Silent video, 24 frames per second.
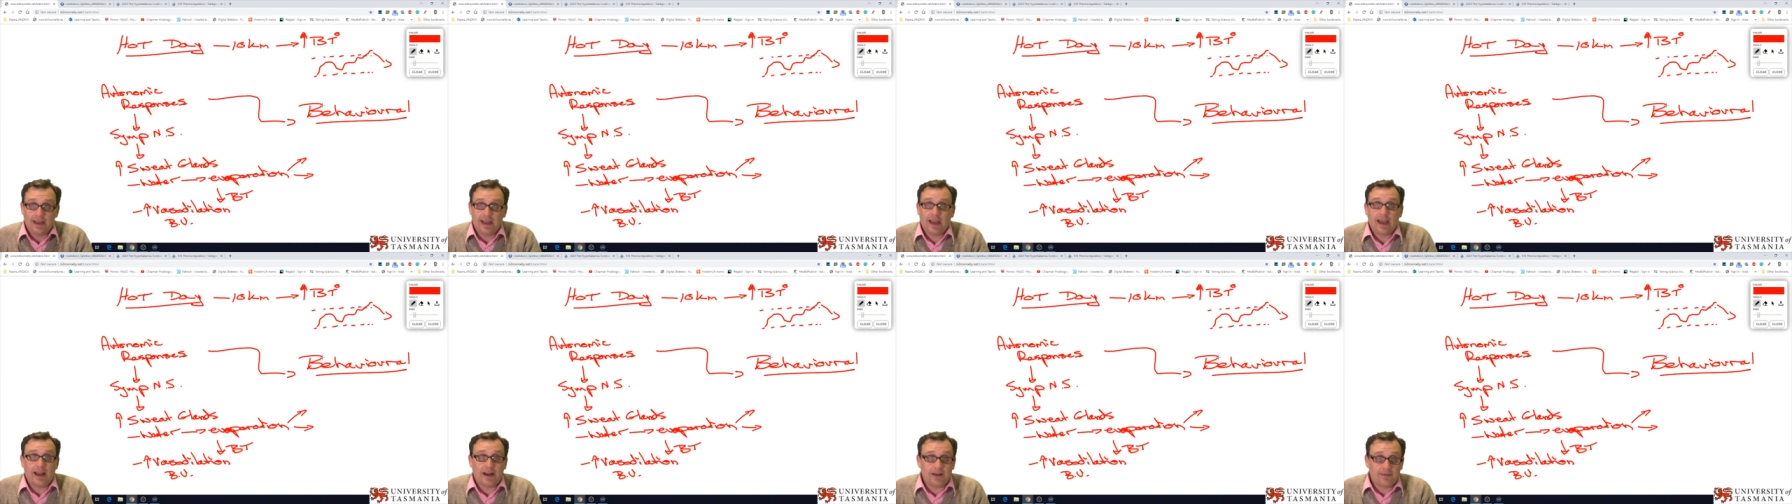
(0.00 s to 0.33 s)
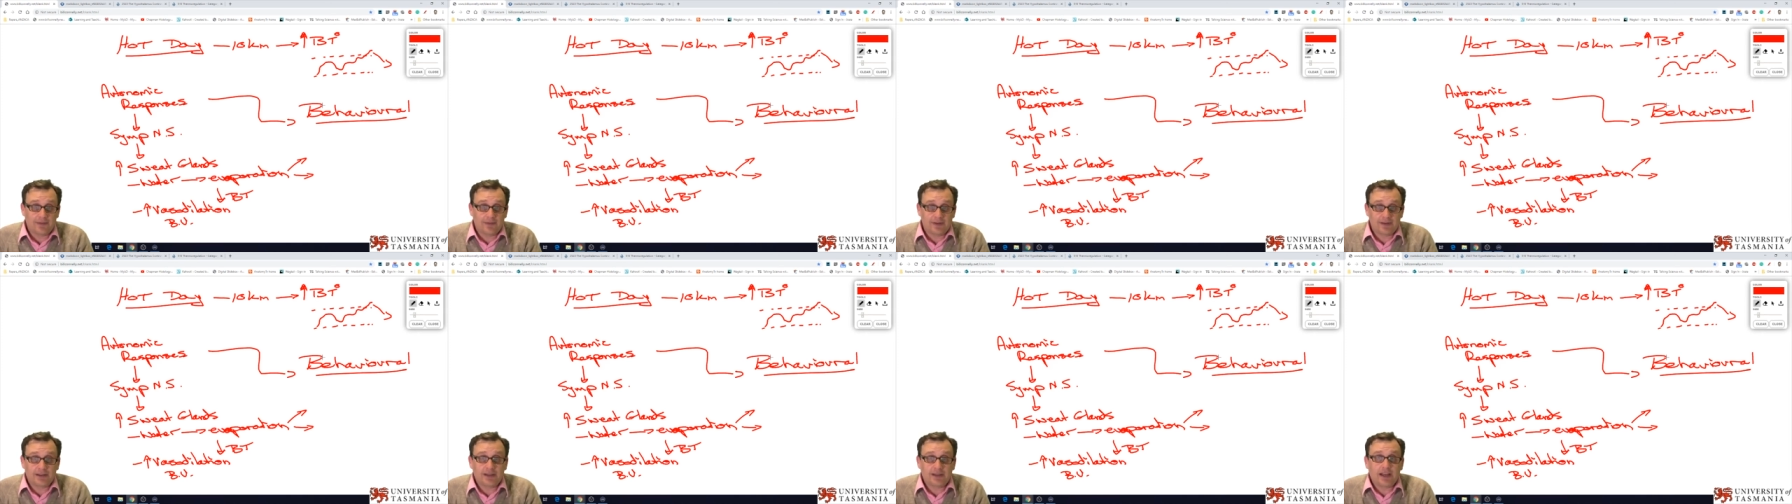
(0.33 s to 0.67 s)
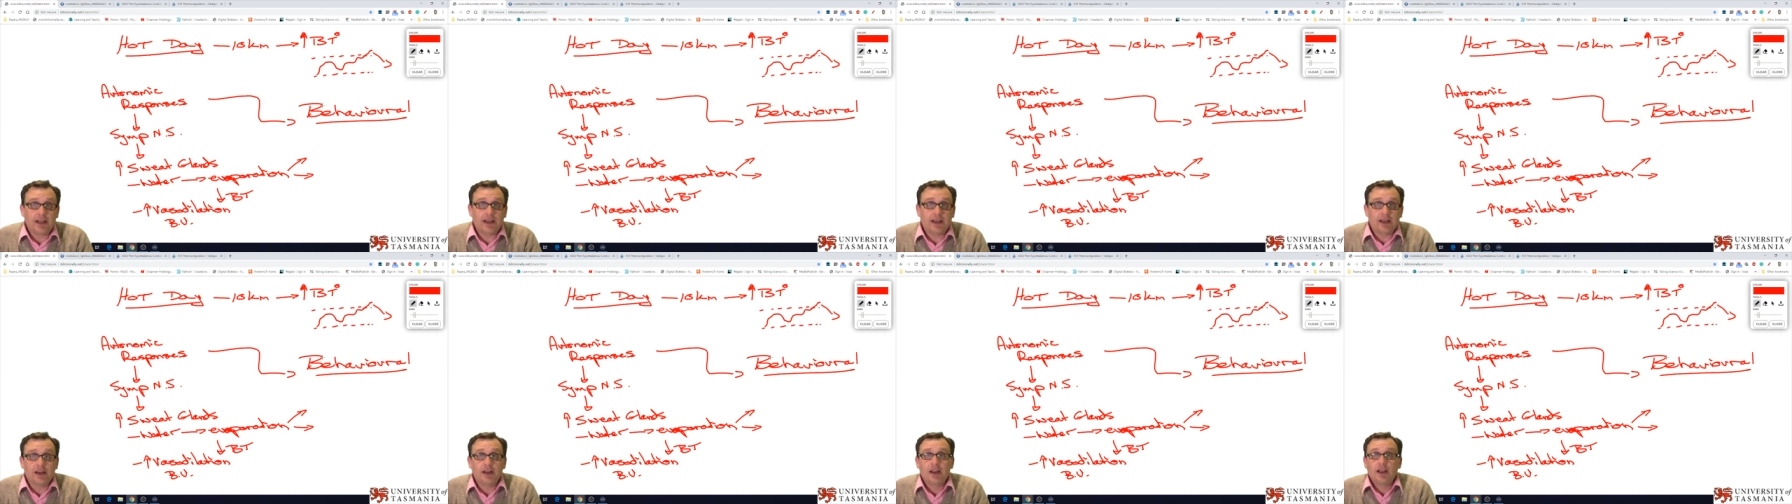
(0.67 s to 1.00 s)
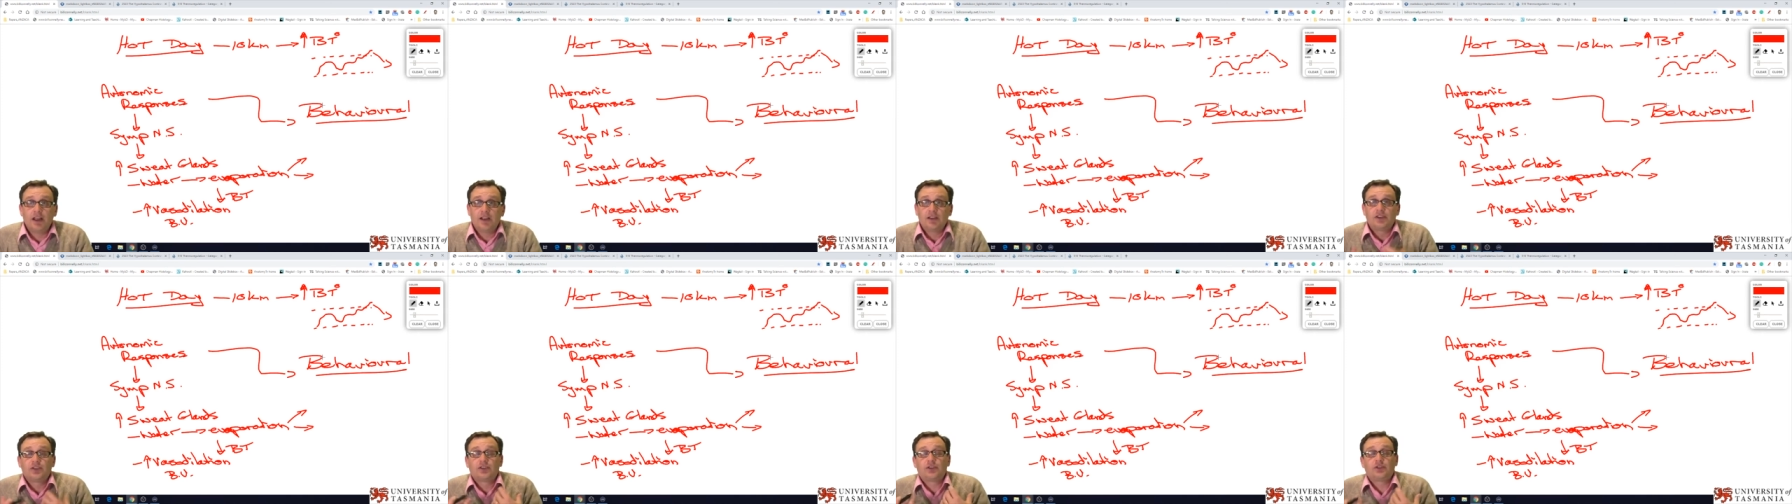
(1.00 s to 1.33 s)
getting out of the
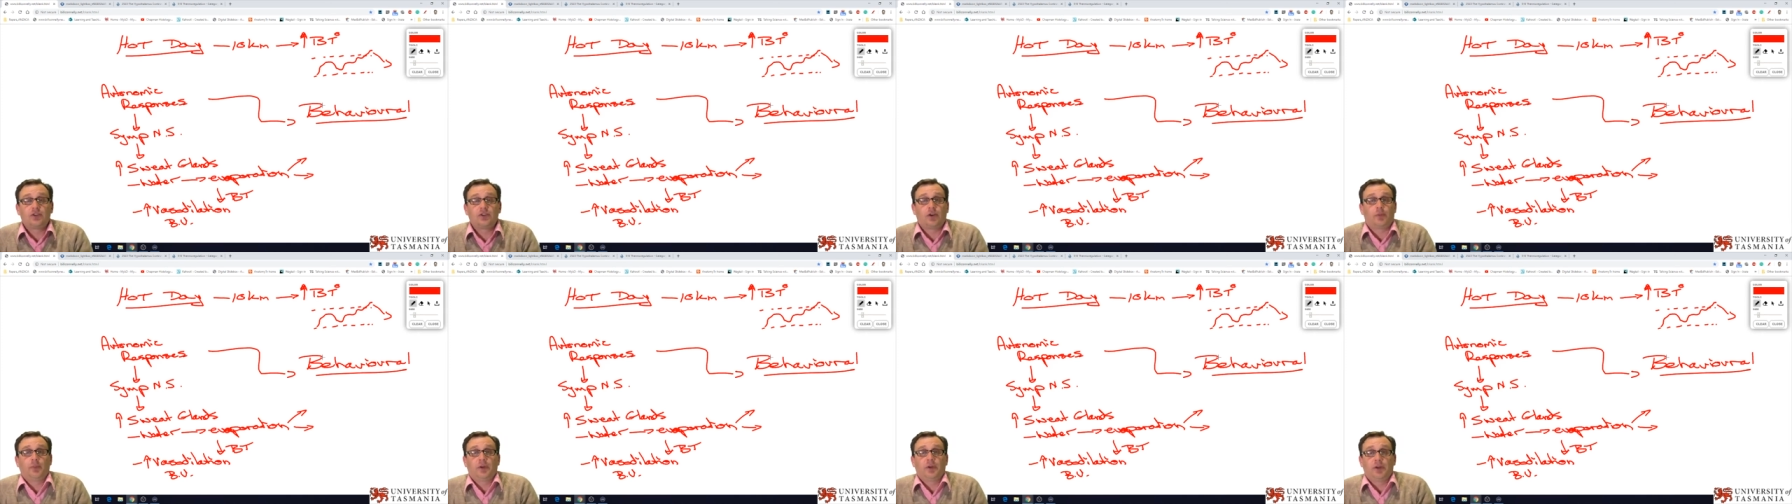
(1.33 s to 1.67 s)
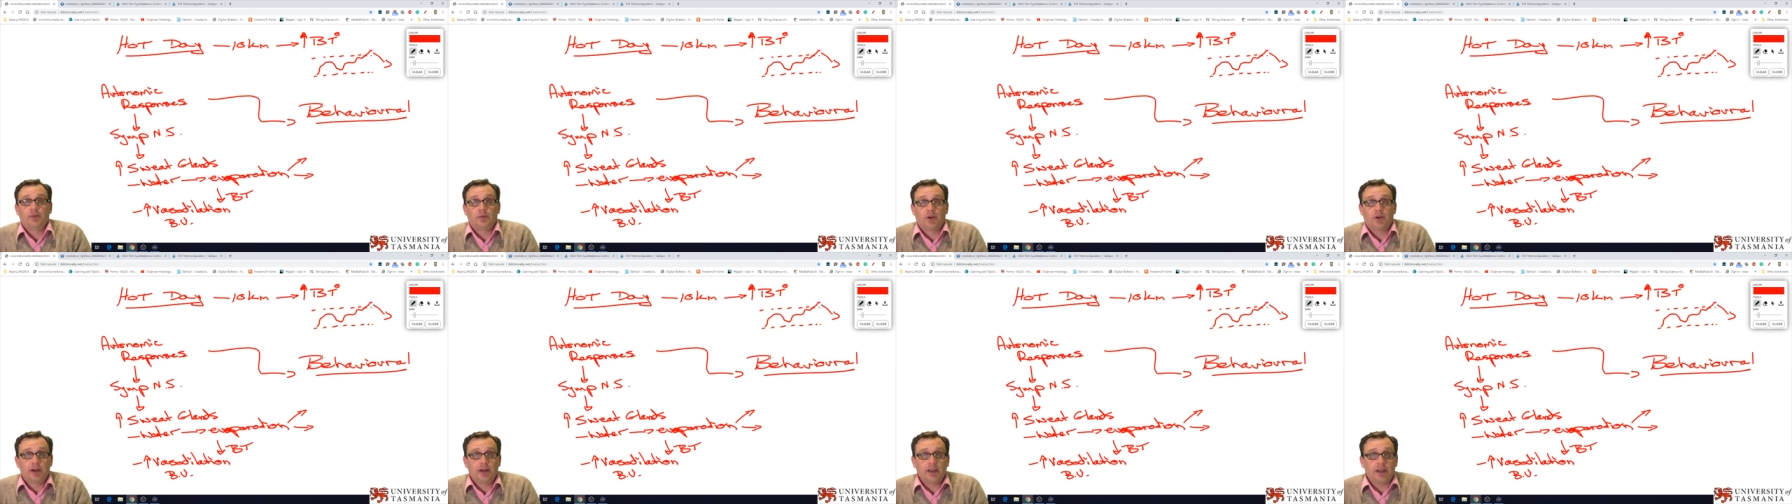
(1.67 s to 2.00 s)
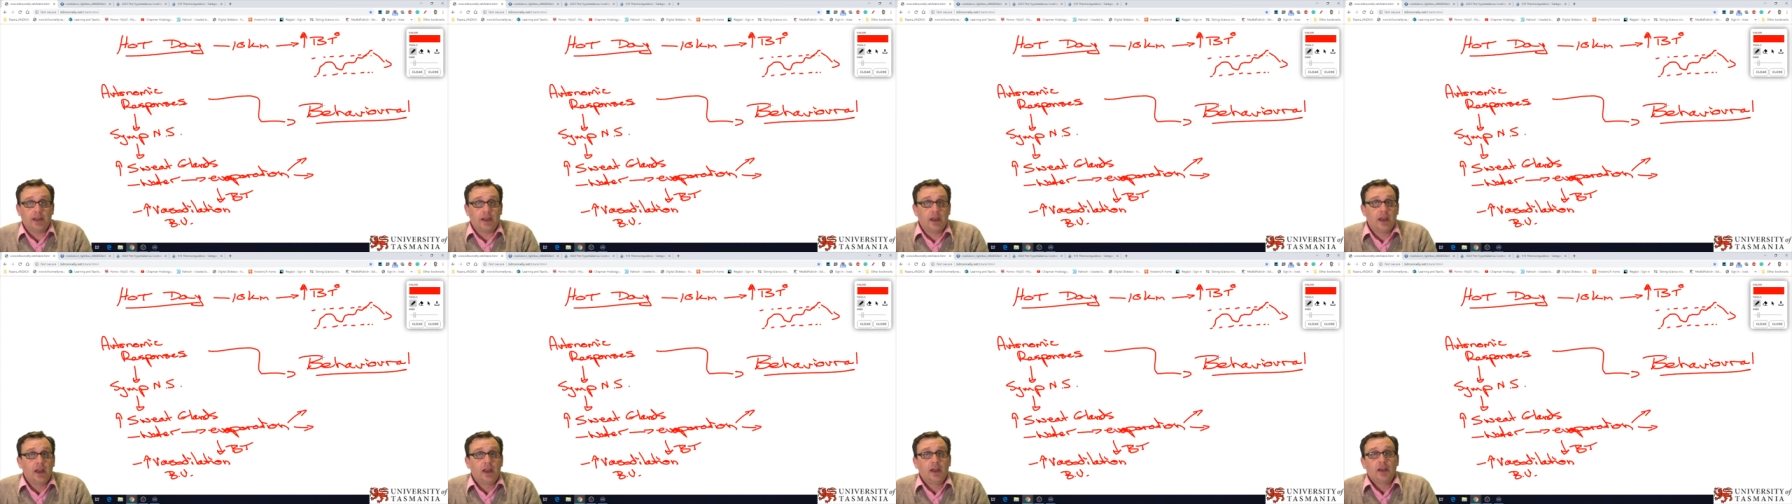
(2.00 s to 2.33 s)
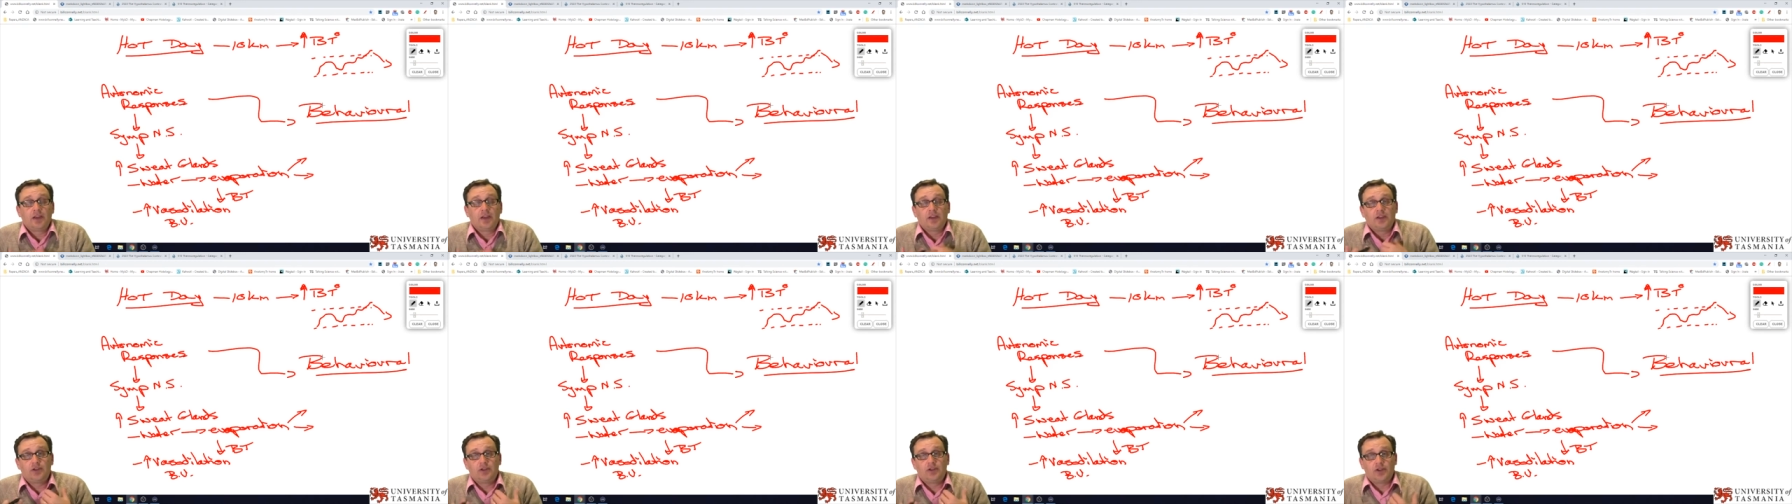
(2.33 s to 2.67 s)
sun, stopping
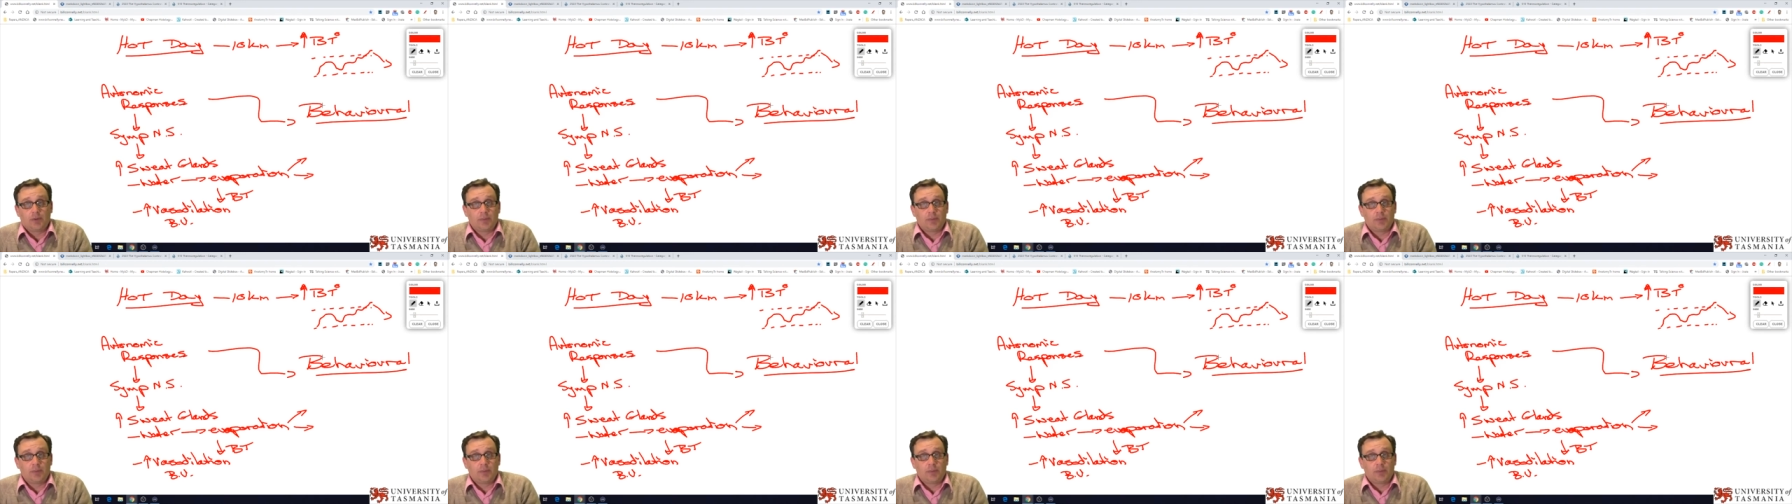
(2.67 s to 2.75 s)
running,